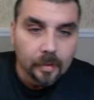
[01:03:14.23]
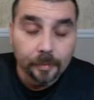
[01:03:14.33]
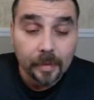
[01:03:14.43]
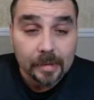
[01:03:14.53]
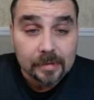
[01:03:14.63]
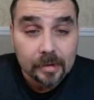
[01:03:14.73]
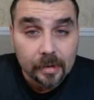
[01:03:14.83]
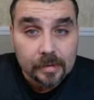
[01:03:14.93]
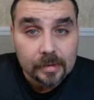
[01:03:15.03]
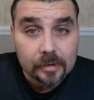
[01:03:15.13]
But I tell
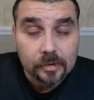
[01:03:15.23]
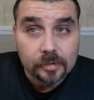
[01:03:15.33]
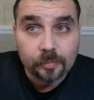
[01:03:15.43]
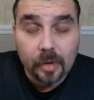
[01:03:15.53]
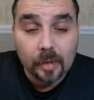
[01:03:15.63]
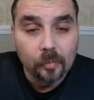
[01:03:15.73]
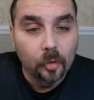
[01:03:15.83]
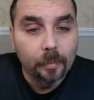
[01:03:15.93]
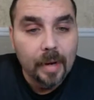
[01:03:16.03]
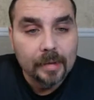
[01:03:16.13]
you, I think there's probably
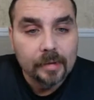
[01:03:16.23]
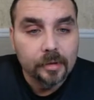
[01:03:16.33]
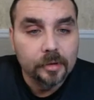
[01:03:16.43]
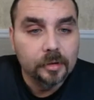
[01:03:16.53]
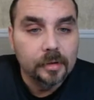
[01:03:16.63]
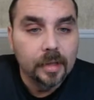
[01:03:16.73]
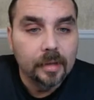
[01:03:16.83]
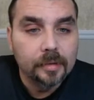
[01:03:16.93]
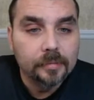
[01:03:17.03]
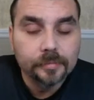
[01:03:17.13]
more bad than good in
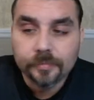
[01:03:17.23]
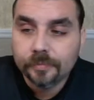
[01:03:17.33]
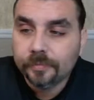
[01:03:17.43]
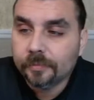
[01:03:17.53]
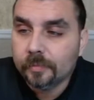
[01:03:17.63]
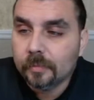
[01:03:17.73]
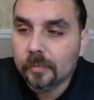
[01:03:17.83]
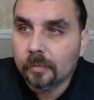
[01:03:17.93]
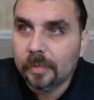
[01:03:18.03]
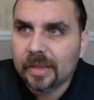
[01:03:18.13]
that
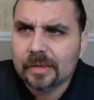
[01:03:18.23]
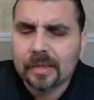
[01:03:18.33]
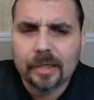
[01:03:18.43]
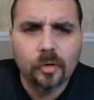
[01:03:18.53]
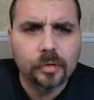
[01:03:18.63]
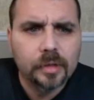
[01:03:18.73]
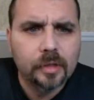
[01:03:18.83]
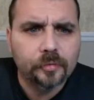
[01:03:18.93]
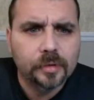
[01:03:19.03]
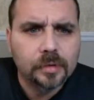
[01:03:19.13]
because they know the
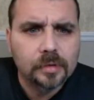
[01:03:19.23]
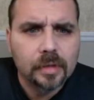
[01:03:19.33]
difference.